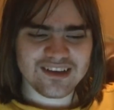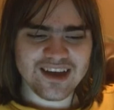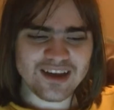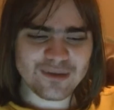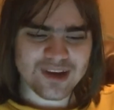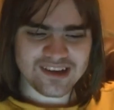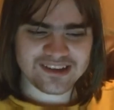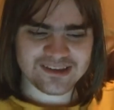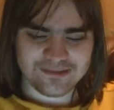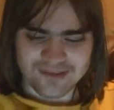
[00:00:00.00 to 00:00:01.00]

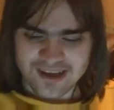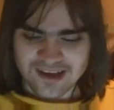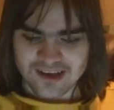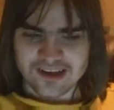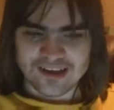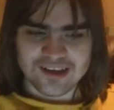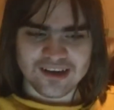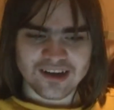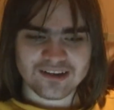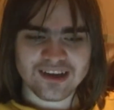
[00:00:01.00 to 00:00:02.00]
Anyways,
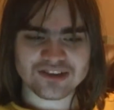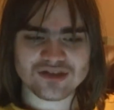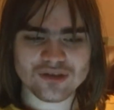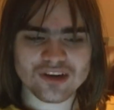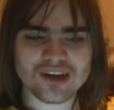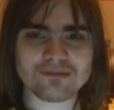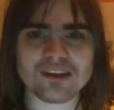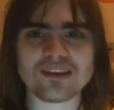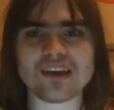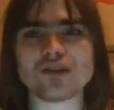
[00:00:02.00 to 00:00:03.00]
next story:
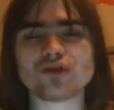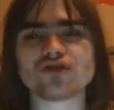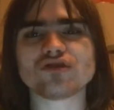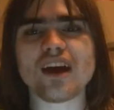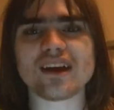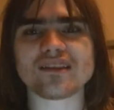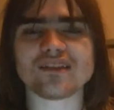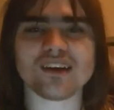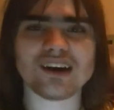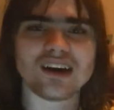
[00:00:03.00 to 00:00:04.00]
Nintendo
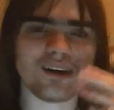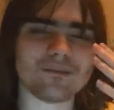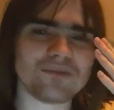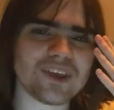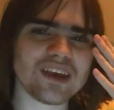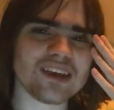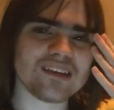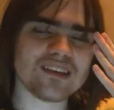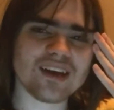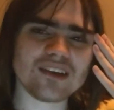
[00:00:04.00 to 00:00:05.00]
Direct.
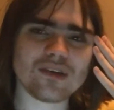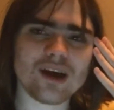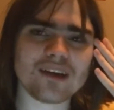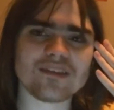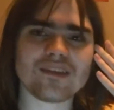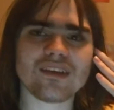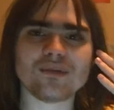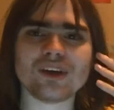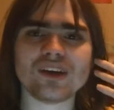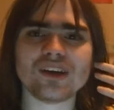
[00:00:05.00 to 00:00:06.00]
Nintendo had
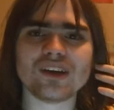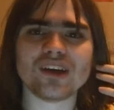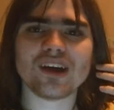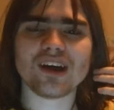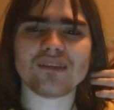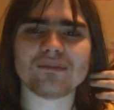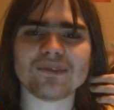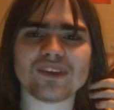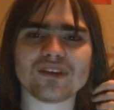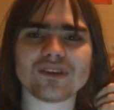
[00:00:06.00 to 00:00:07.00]
some
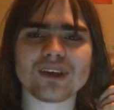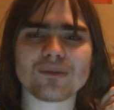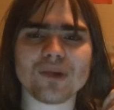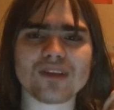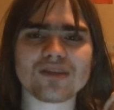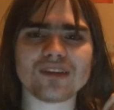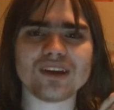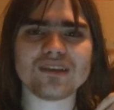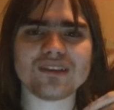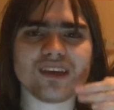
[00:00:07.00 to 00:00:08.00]
their like
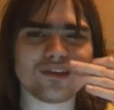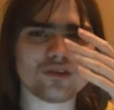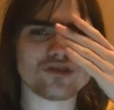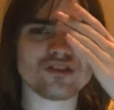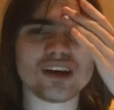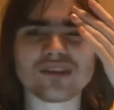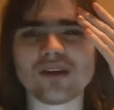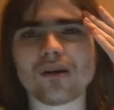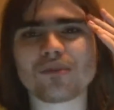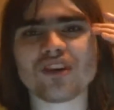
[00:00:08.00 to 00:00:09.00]
monthly Nintendo Direct
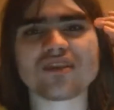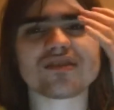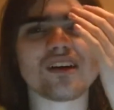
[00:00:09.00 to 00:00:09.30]
press